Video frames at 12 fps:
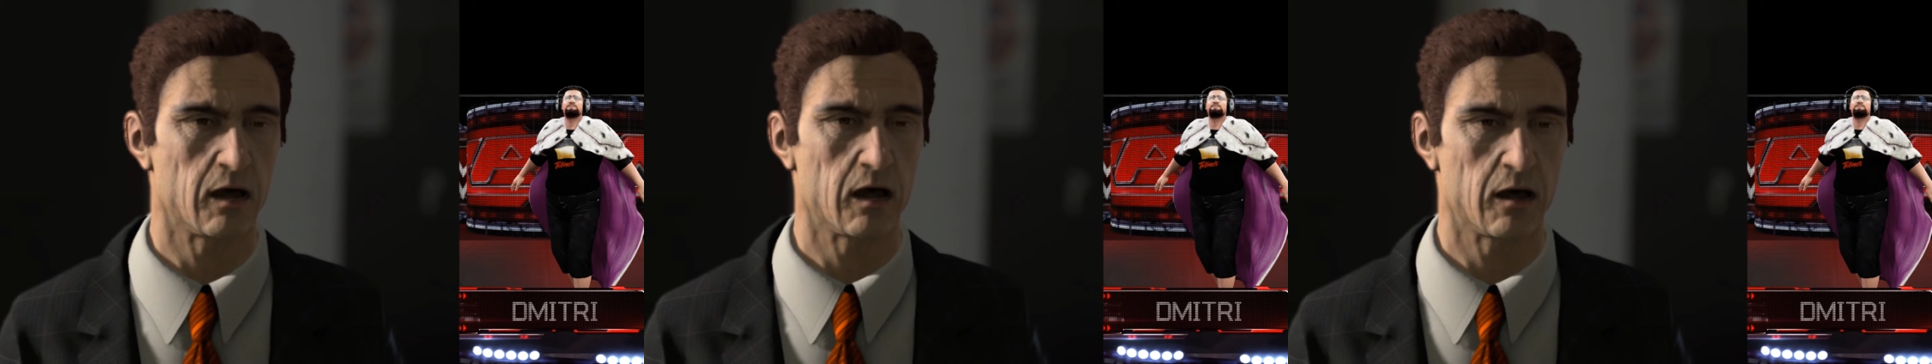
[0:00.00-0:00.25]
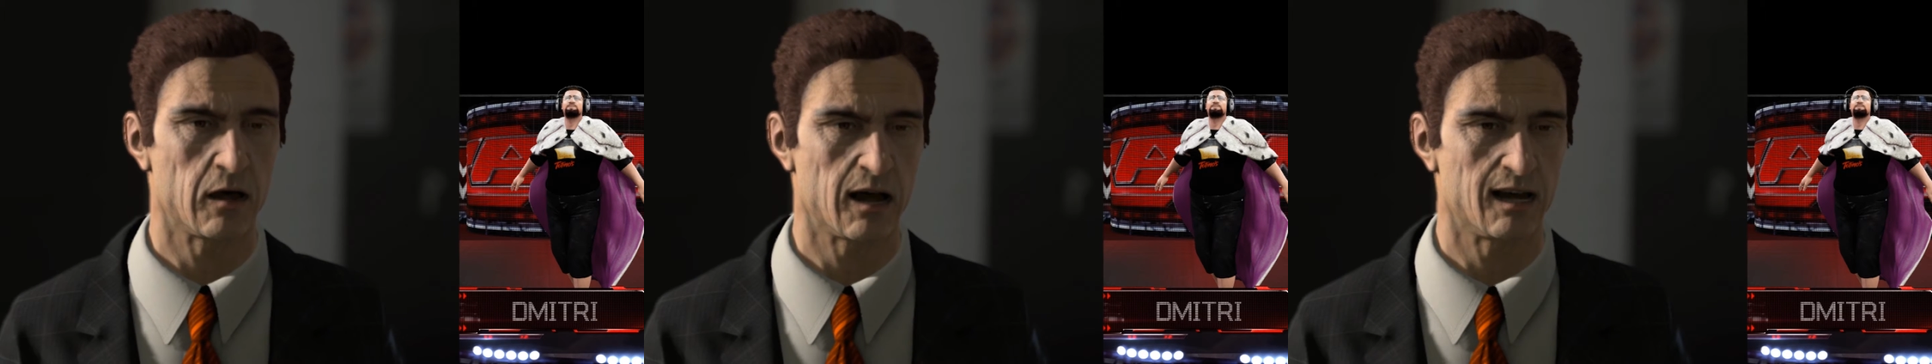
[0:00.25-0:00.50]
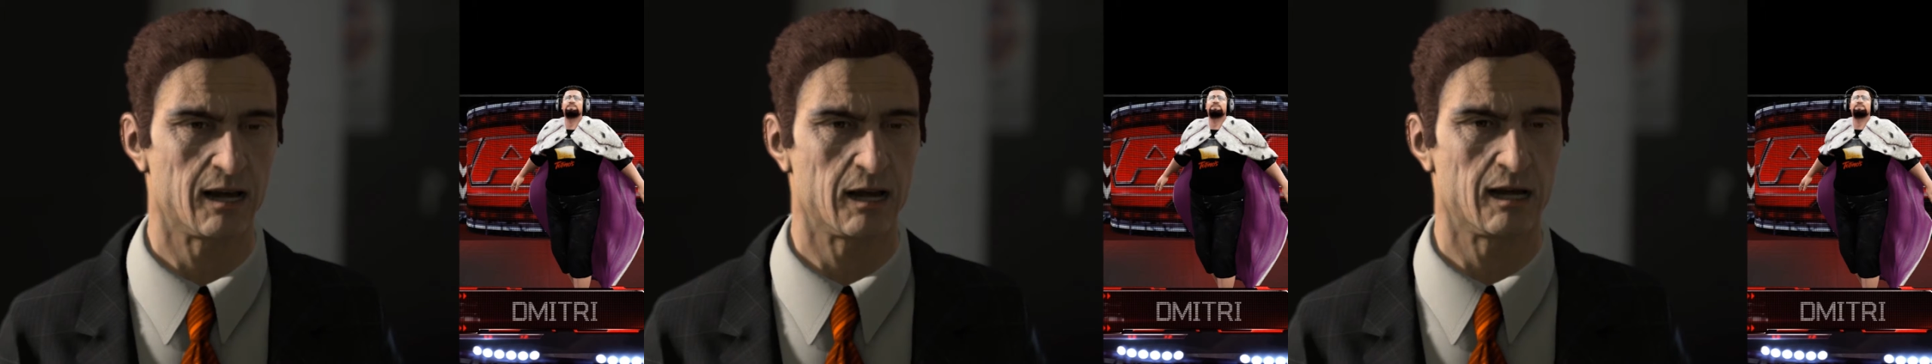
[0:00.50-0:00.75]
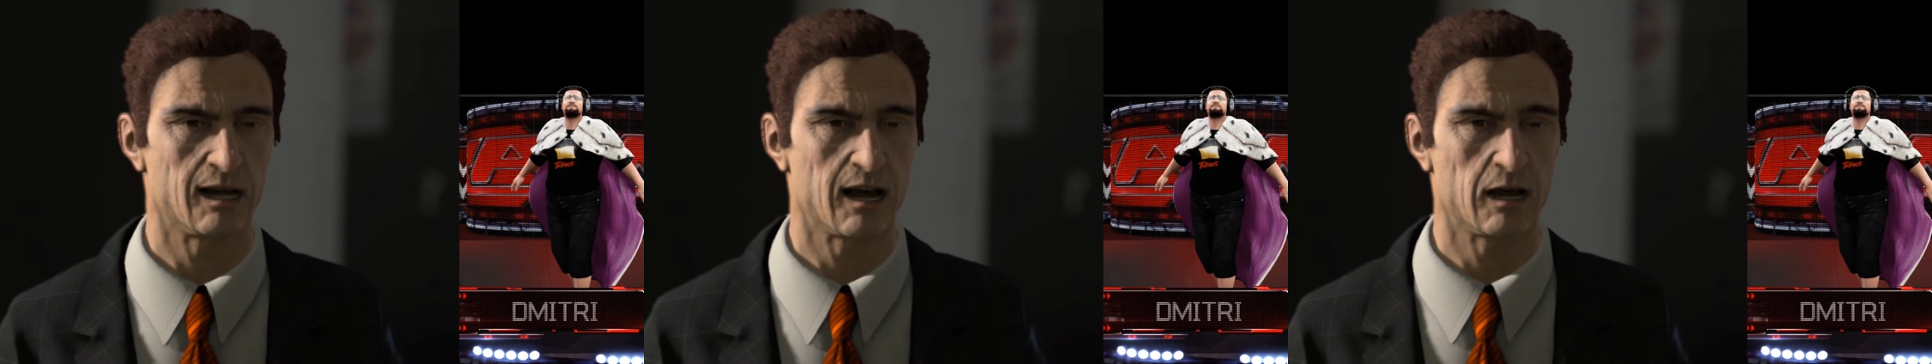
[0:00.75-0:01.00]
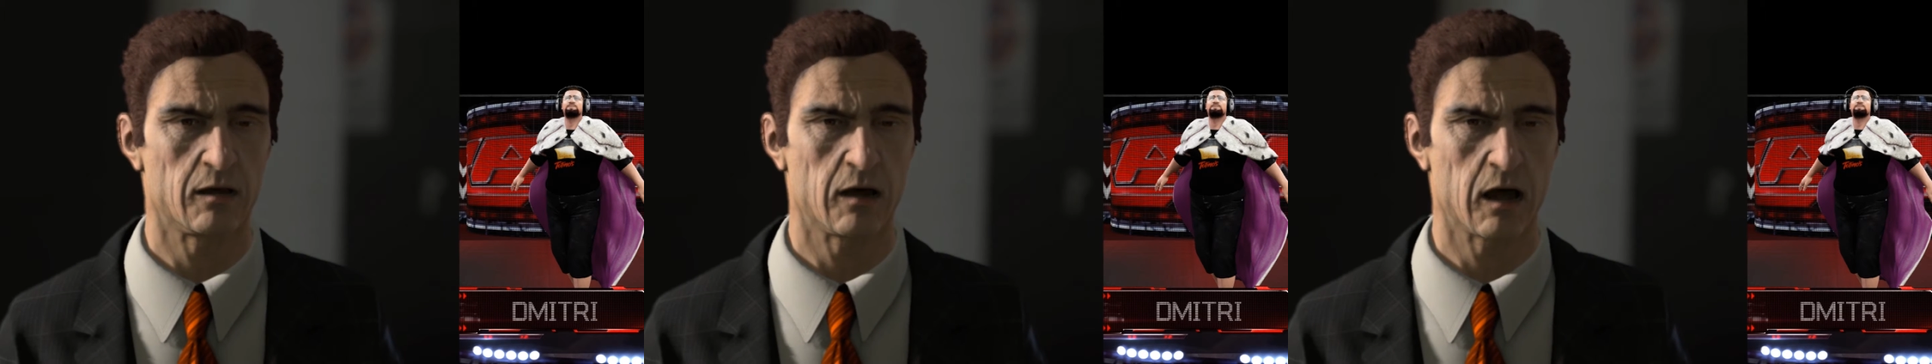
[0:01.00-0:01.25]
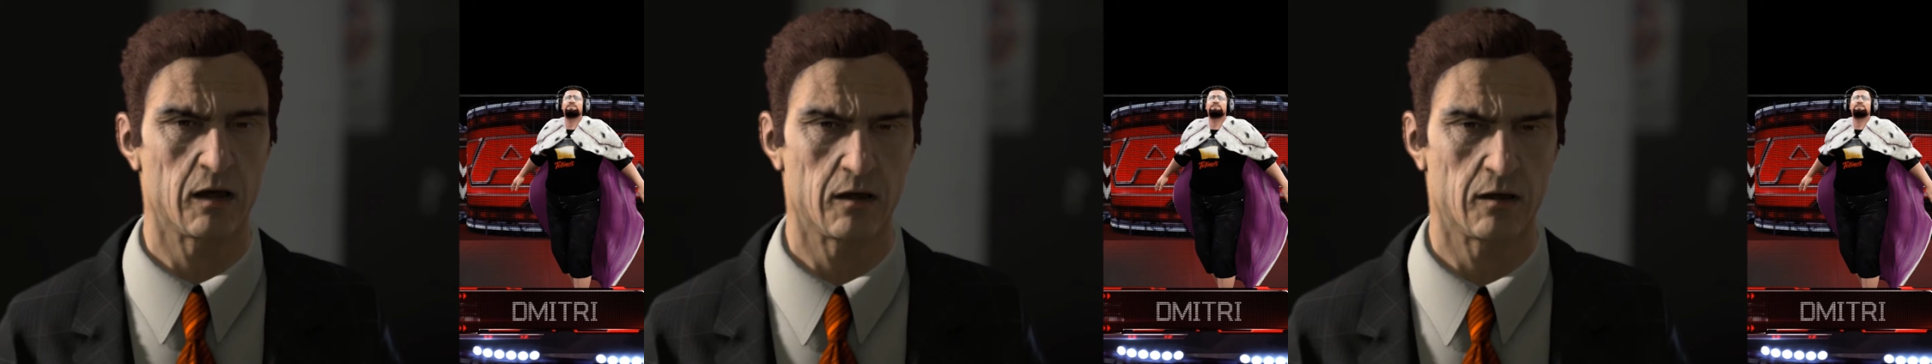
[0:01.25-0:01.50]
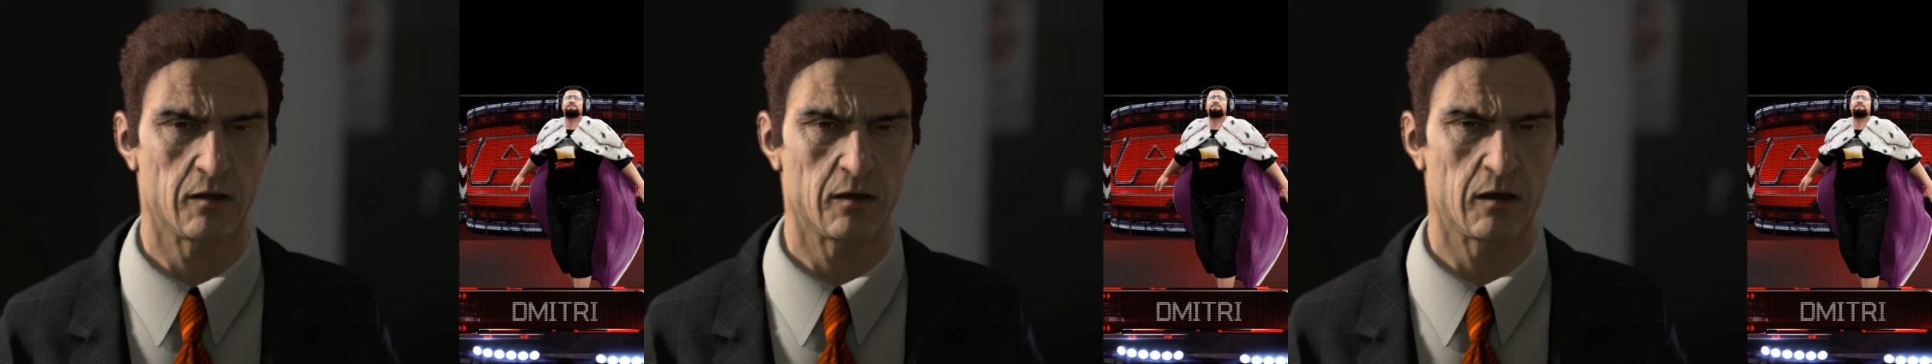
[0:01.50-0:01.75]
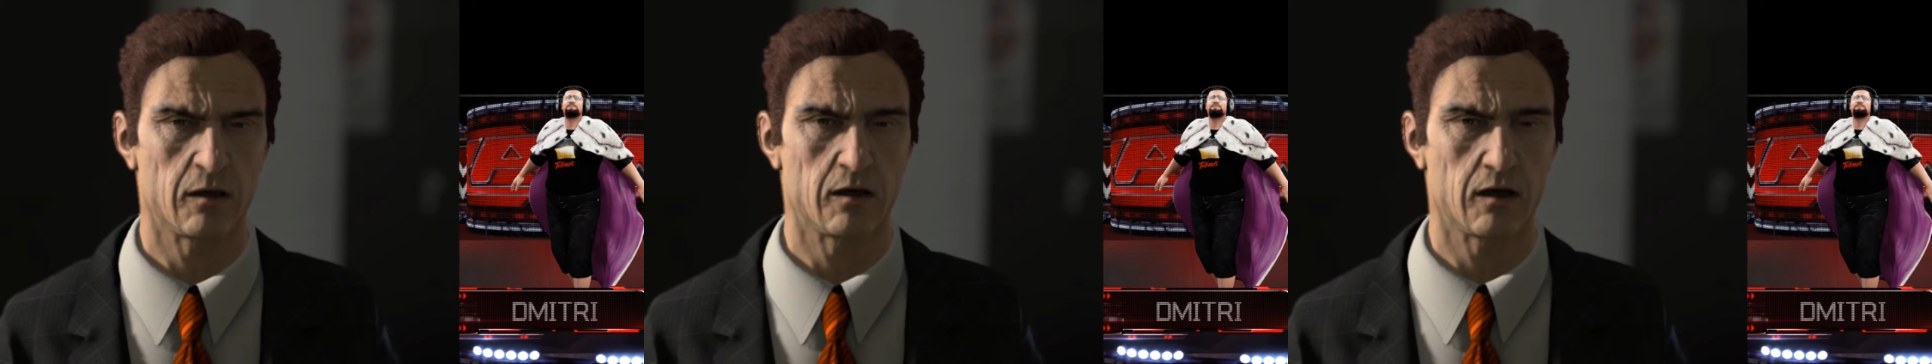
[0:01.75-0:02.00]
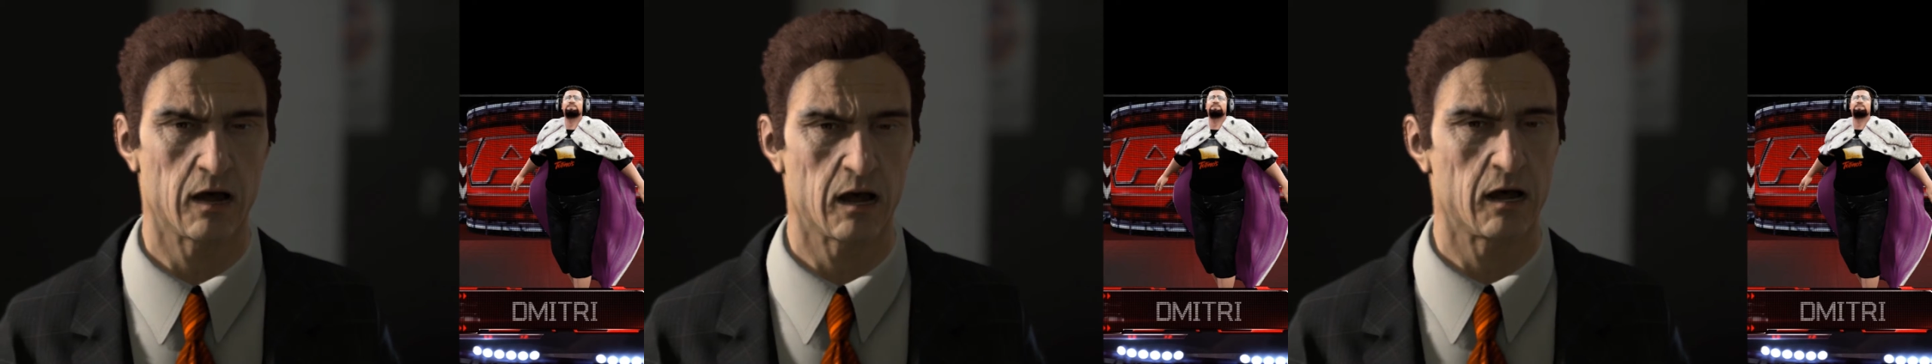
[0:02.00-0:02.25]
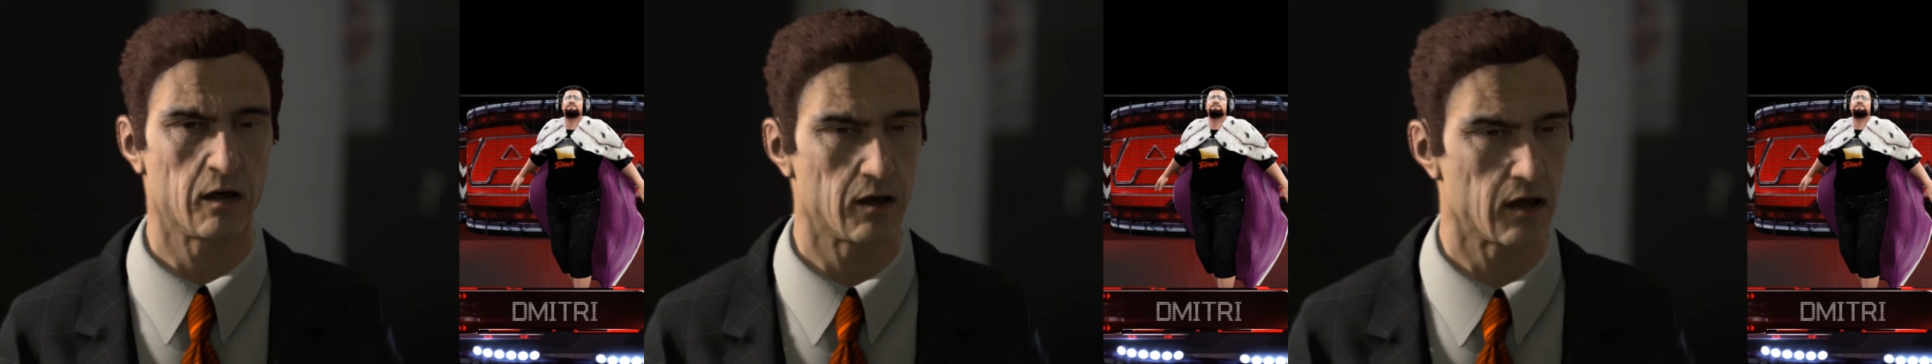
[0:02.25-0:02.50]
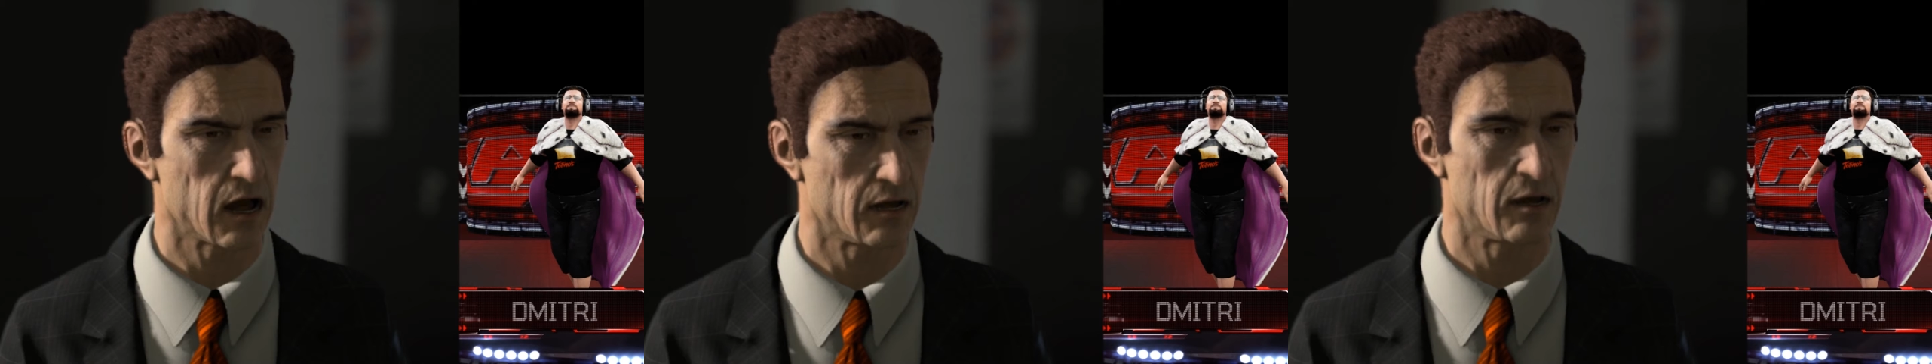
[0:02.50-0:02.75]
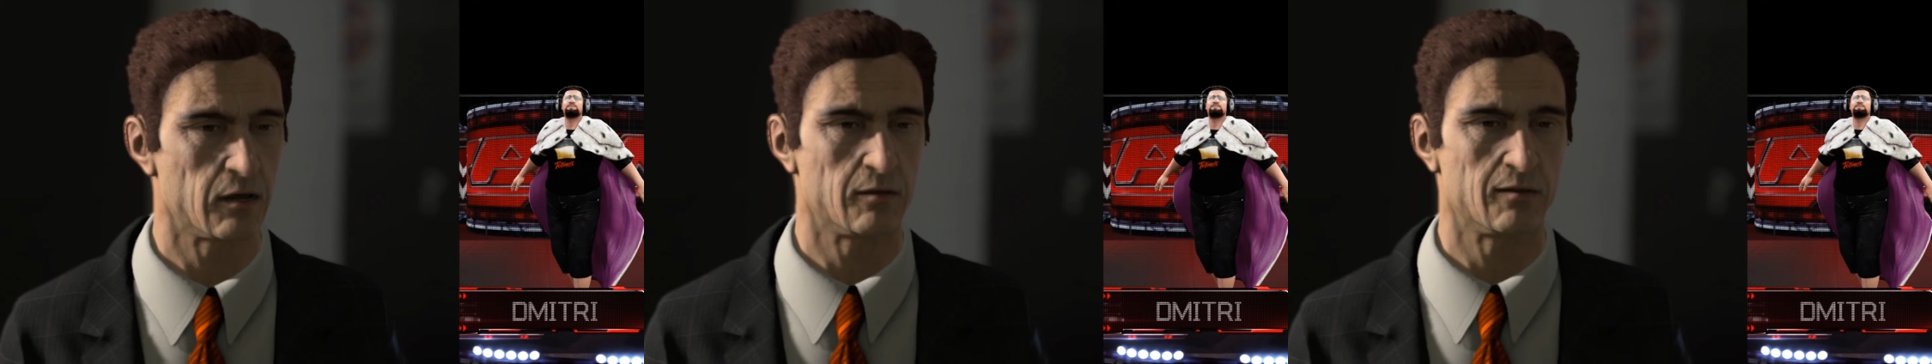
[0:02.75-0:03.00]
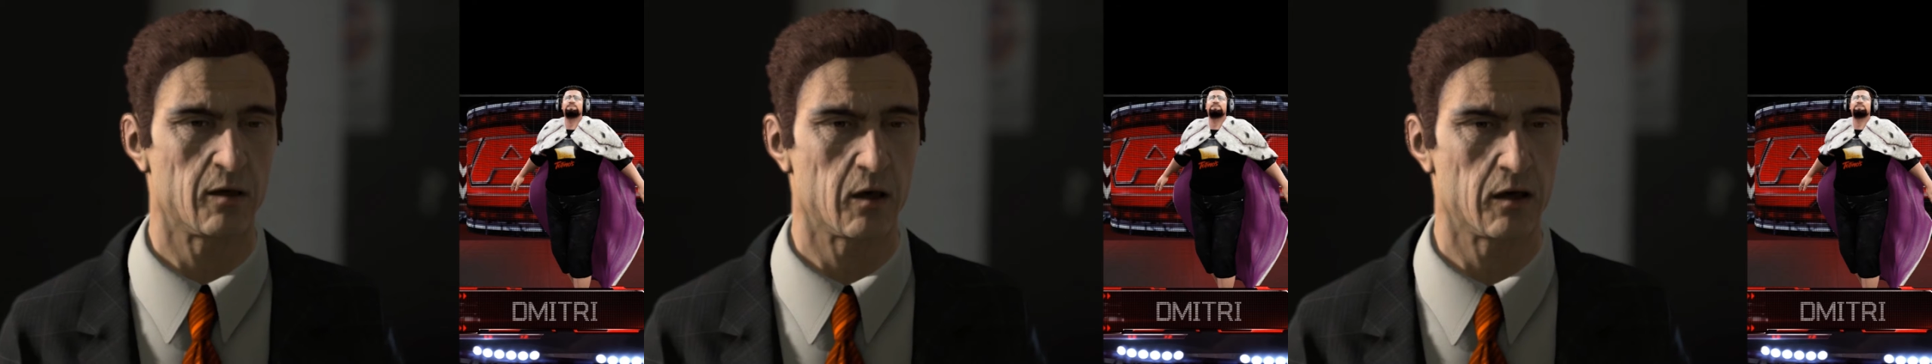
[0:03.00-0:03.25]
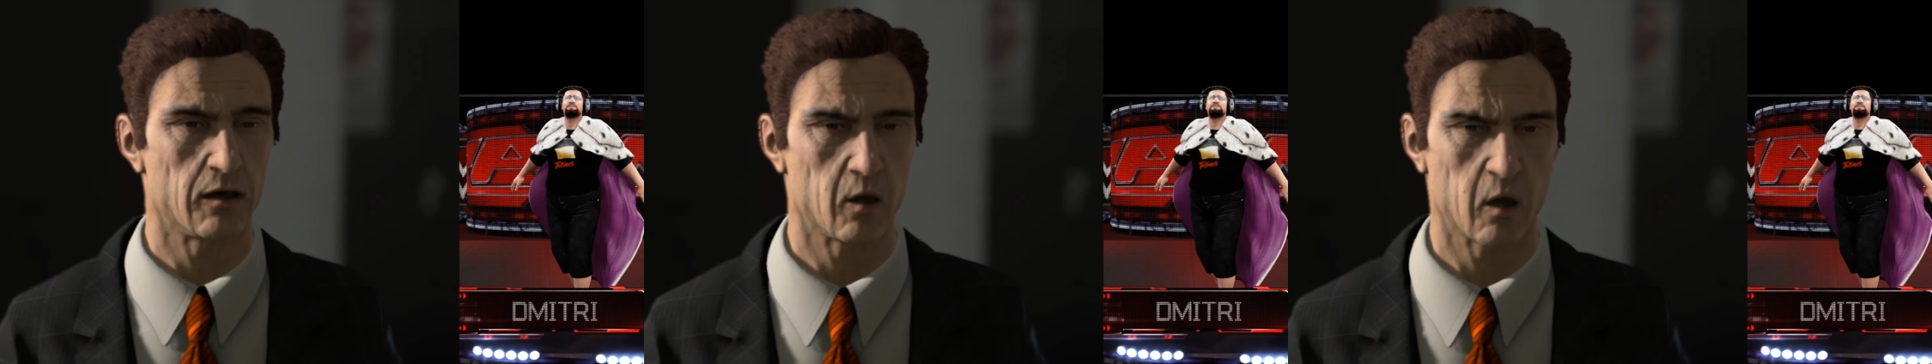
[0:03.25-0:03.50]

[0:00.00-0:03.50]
looked like that last Friday with those 3 times you had him on the floor.